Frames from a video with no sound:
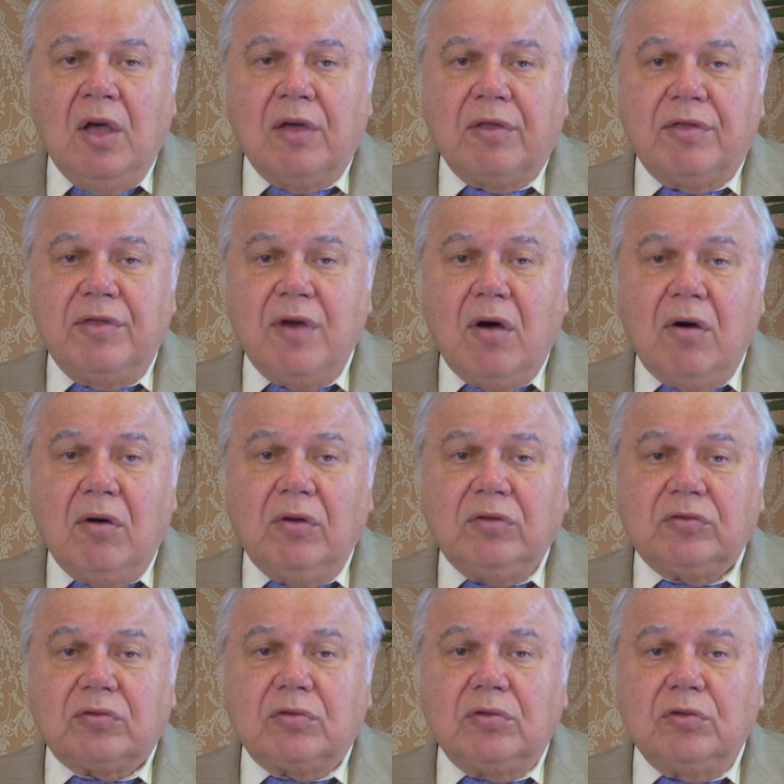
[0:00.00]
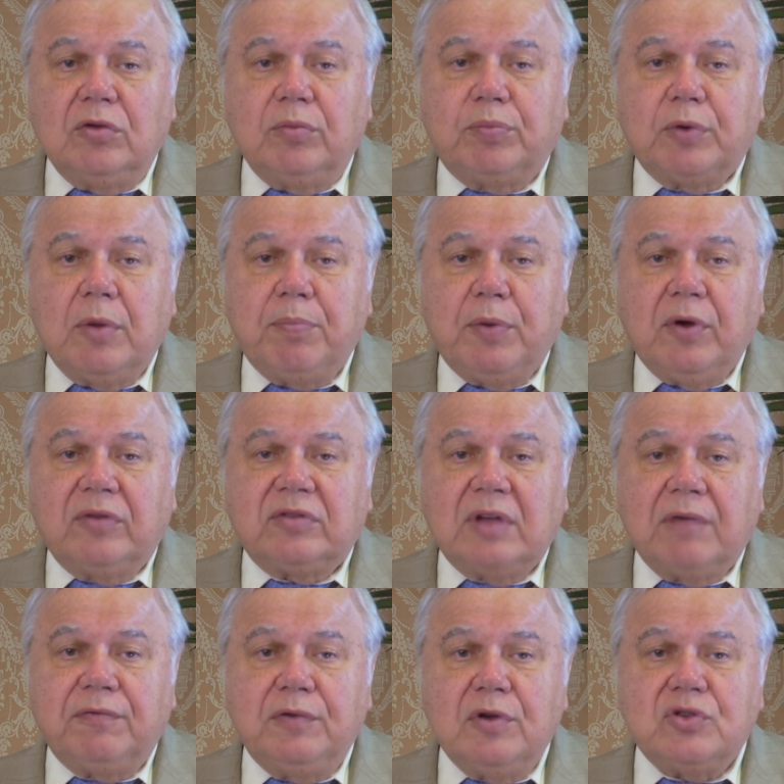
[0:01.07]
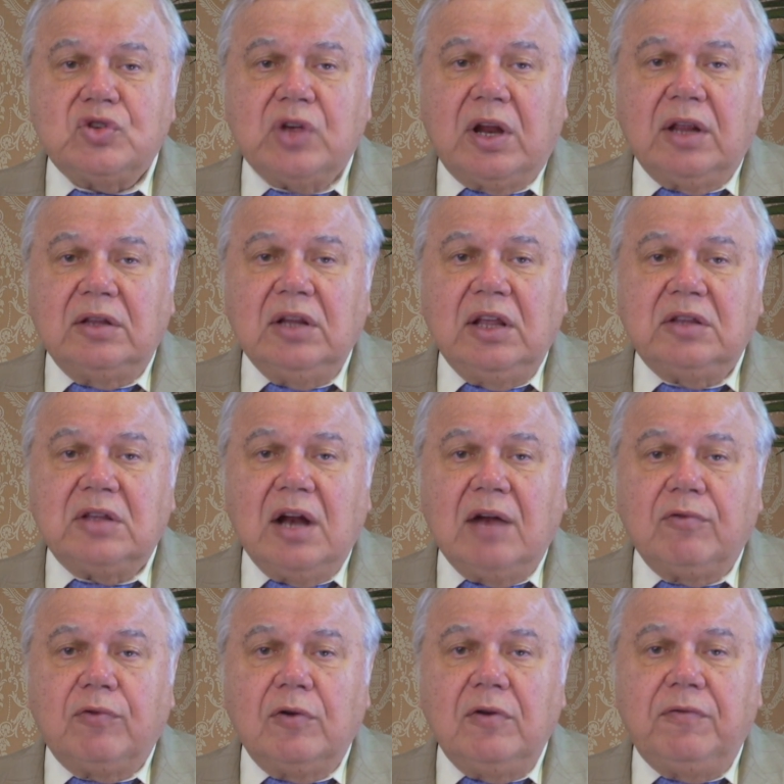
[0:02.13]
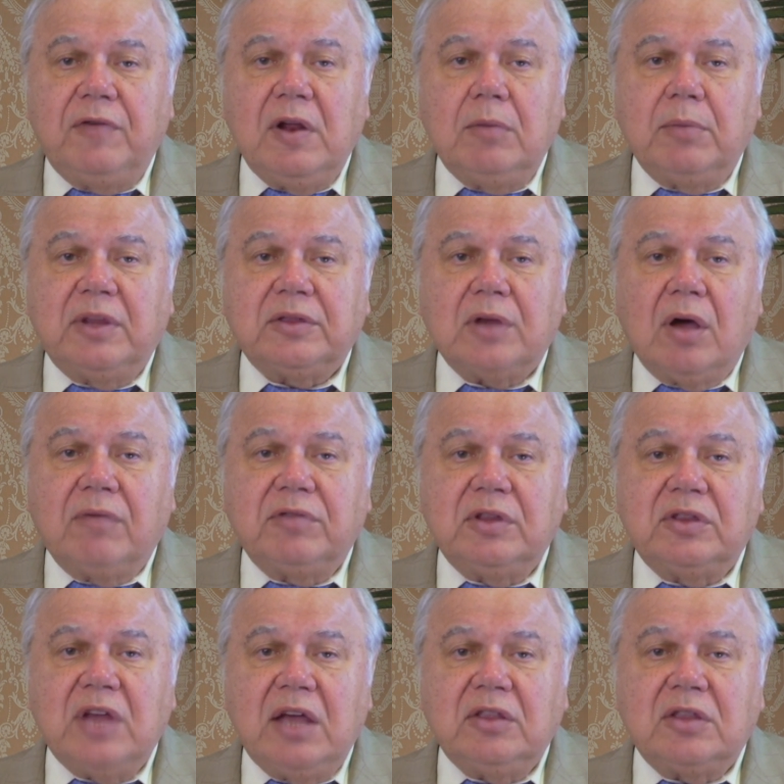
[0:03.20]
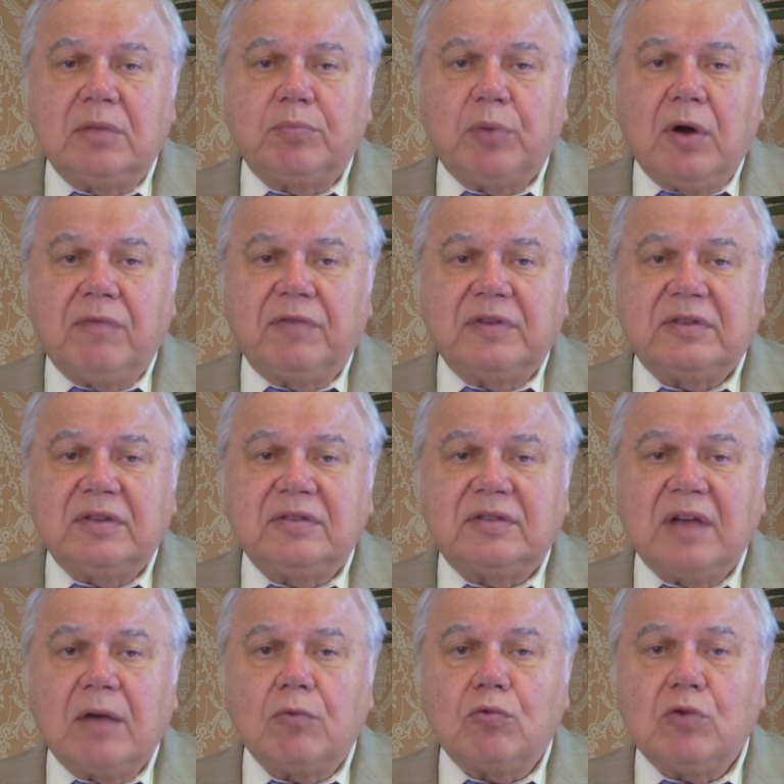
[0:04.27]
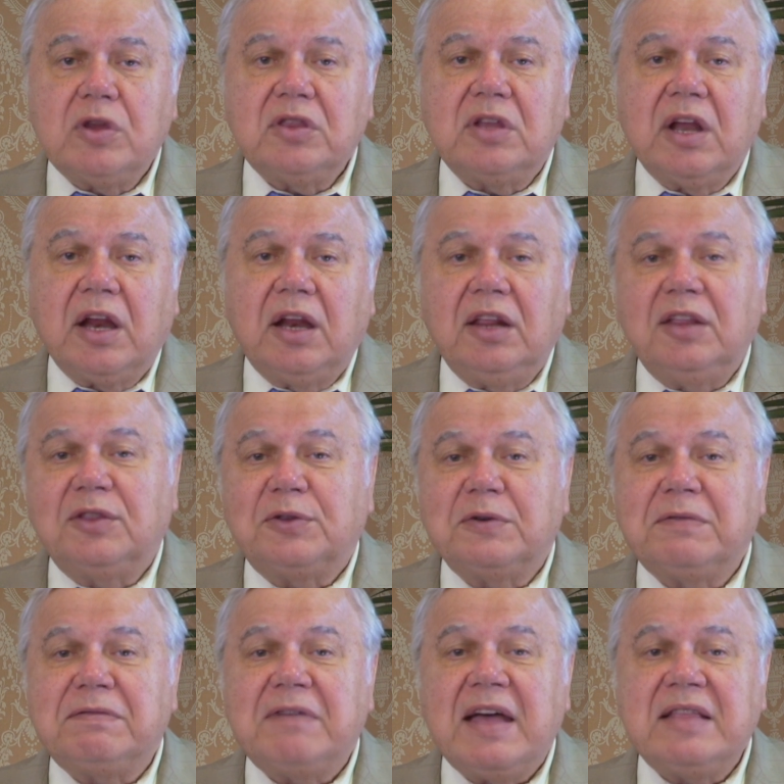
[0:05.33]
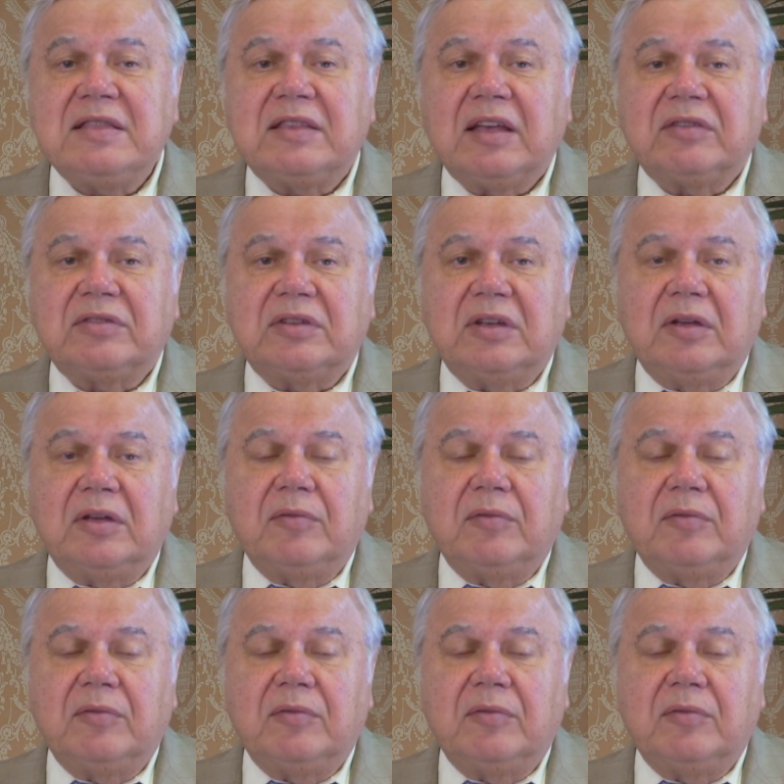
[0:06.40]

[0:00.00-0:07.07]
Those who propose a future and literal fulfillment of the dated prophecies are wandering into fantasy.